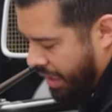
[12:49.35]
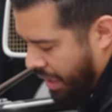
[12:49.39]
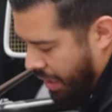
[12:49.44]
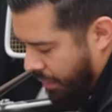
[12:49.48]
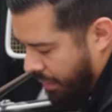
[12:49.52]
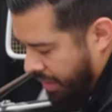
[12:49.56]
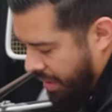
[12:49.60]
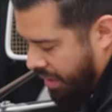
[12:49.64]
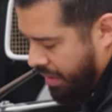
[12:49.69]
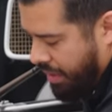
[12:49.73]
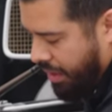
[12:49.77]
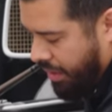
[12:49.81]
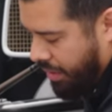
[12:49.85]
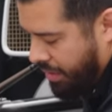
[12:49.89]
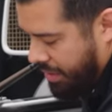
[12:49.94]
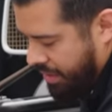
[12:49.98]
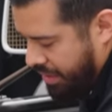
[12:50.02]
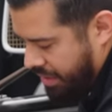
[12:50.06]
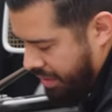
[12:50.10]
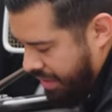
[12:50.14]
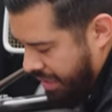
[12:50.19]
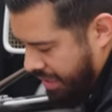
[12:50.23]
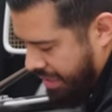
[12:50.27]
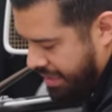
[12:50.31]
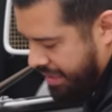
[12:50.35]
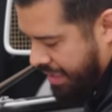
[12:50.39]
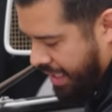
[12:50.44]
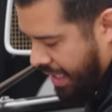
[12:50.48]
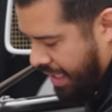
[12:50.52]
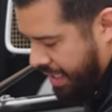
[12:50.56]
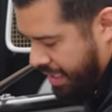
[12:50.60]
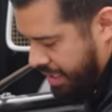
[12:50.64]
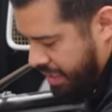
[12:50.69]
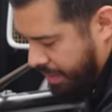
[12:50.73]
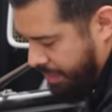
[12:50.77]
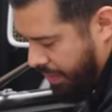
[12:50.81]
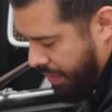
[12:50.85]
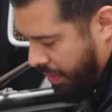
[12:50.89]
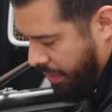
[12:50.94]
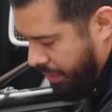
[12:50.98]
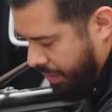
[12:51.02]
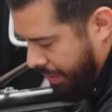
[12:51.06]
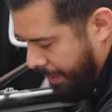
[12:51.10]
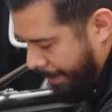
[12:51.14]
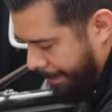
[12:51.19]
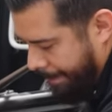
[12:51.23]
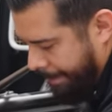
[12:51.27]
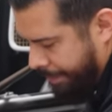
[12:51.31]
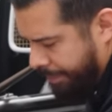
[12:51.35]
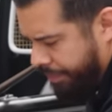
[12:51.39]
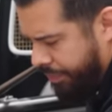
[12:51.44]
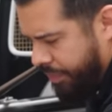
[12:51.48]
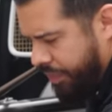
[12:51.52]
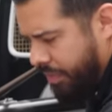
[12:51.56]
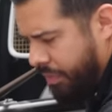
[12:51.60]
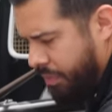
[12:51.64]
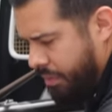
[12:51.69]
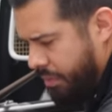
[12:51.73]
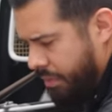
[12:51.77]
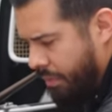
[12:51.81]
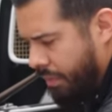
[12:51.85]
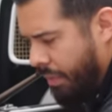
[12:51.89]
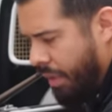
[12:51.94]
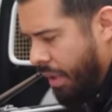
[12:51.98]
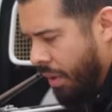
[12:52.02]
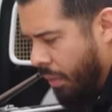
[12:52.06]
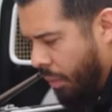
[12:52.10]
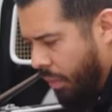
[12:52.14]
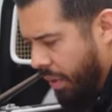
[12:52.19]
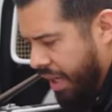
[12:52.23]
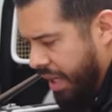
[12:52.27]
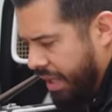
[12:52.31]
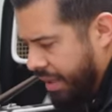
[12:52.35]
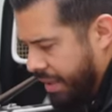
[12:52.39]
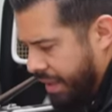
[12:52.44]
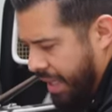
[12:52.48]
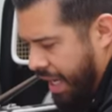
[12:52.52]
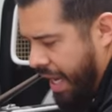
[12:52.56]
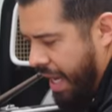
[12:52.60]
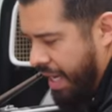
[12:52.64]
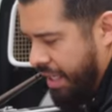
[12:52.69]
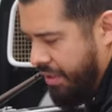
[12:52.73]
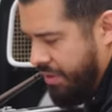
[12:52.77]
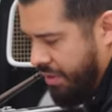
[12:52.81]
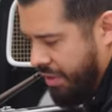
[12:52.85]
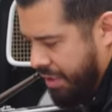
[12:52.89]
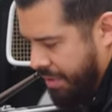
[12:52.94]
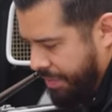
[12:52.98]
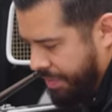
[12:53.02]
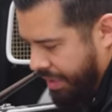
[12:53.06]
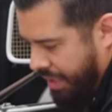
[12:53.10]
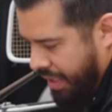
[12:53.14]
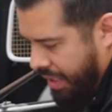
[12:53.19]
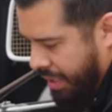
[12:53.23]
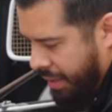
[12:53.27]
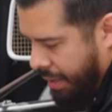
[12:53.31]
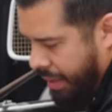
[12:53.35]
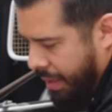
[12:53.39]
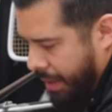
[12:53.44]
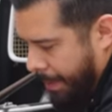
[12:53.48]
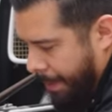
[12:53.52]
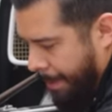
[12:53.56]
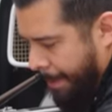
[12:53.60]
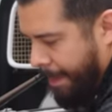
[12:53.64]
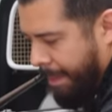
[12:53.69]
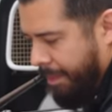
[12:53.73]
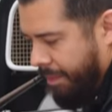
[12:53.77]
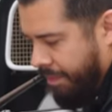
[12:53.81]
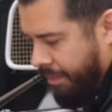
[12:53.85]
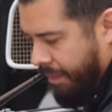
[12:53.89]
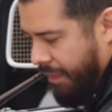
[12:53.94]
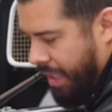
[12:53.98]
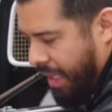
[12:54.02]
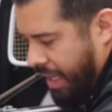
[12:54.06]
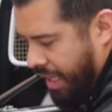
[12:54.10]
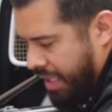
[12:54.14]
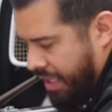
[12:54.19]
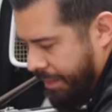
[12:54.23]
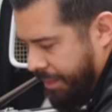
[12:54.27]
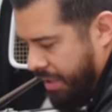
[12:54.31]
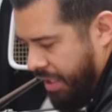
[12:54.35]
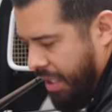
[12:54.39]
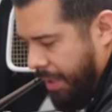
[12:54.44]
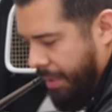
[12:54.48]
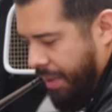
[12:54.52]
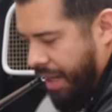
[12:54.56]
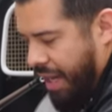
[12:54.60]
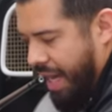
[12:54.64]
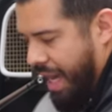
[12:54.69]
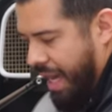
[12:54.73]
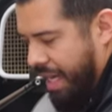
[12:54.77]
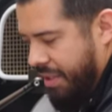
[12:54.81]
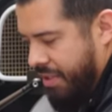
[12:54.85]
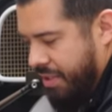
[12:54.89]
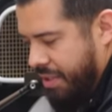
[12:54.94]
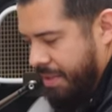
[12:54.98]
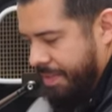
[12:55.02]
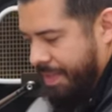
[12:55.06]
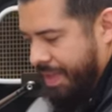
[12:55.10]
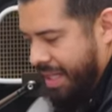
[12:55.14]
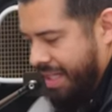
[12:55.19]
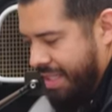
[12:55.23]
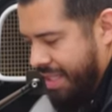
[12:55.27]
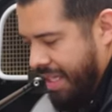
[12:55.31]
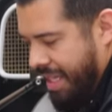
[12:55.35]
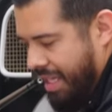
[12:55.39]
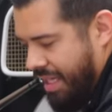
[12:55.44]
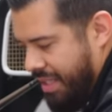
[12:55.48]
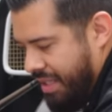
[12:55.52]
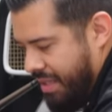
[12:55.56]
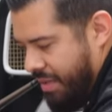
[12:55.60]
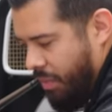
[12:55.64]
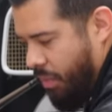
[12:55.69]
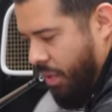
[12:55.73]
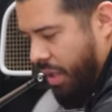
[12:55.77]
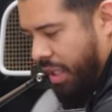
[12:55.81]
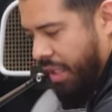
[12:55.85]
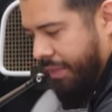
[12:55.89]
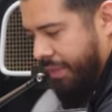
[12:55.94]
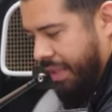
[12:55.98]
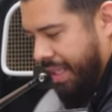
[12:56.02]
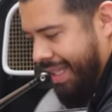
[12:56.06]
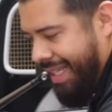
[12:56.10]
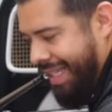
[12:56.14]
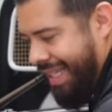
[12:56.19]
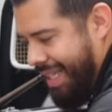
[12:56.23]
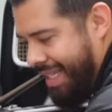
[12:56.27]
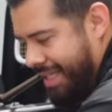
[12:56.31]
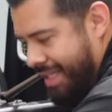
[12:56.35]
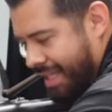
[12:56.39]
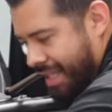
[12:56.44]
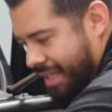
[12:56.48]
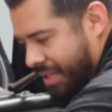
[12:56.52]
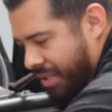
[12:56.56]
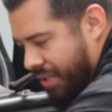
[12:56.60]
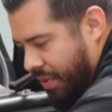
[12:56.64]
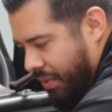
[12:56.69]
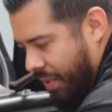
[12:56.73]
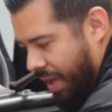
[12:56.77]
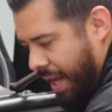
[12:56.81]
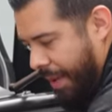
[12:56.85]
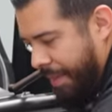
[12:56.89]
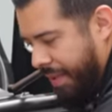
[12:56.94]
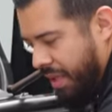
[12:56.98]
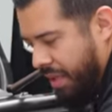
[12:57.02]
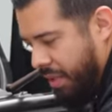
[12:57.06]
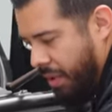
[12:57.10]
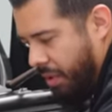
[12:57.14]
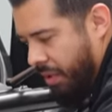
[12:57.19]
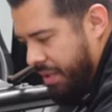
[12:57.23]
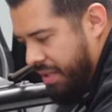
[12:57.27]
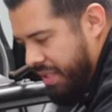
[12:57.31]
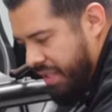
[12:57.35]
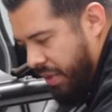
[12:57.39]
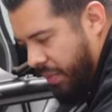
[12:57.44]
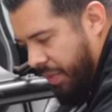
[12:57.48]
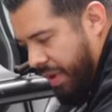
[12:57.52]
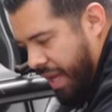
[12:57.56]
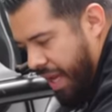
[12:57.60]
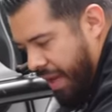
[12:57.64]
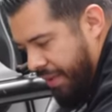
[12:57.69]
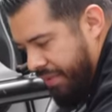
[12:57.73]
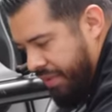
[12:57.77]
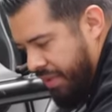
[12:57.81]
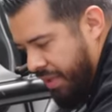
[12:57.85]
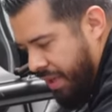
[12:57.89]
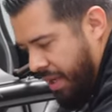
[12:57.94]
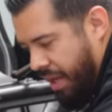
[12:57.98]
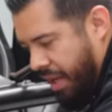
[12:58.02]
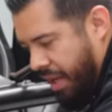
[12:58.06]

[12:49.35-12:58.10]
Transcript: and we're gonna coat this side of the spoke with HydroSpin. And the beauty about HydroSpin is that it's one of the easiest ceramic coatings that we have to